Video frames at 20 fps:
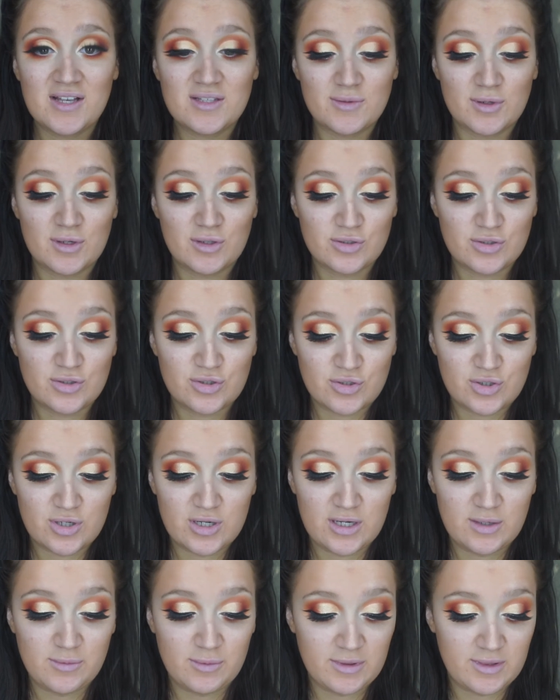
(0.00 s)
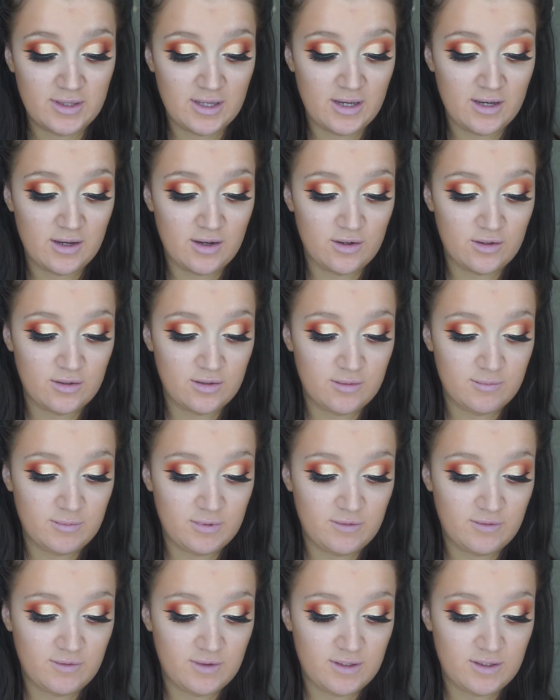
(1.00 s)
So I'll go straight in with that under
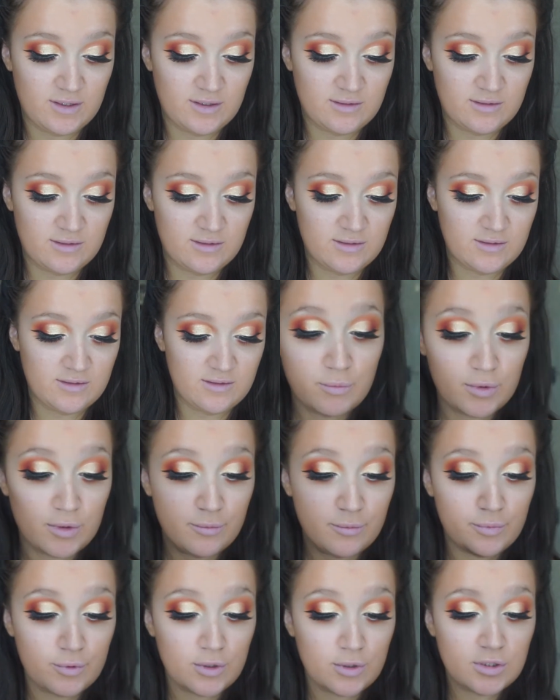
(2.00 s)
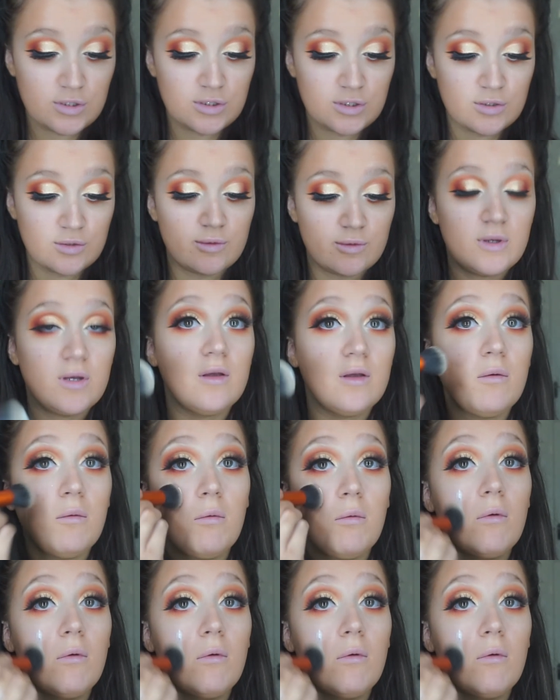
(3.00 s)
my face. With the brush as well.